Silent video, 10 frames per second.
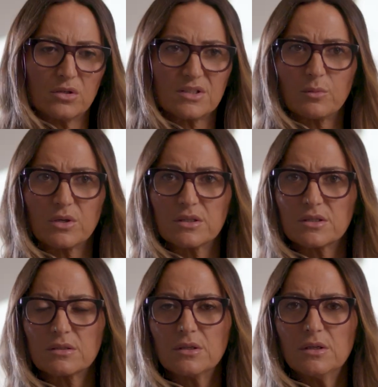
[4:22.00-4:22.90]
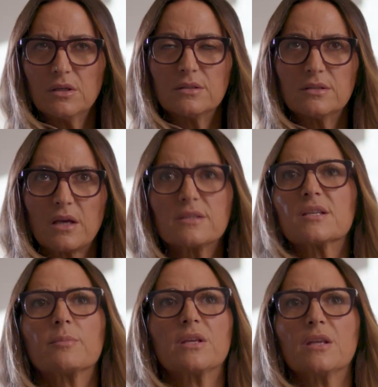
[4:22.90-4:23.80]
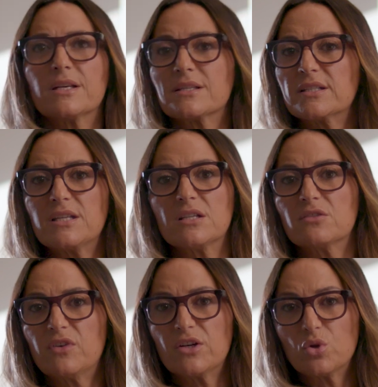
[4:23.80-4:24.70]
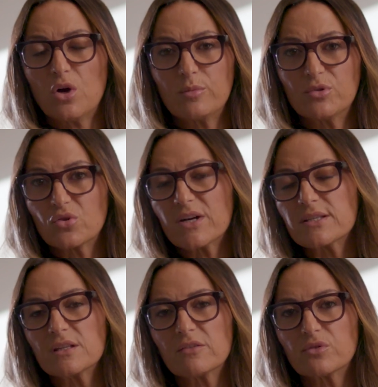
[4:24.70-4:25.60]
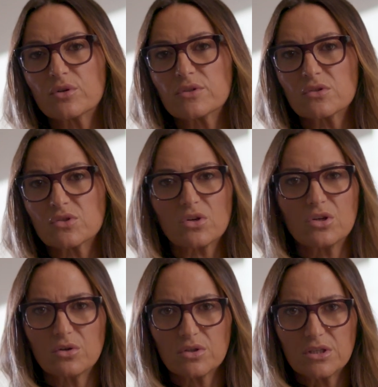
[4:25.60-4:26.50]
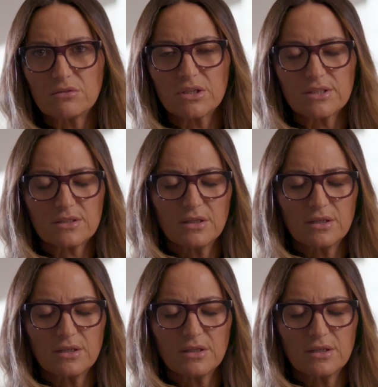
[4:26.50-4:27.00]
someone has done something that has identified your home address and therefore it's a security risk.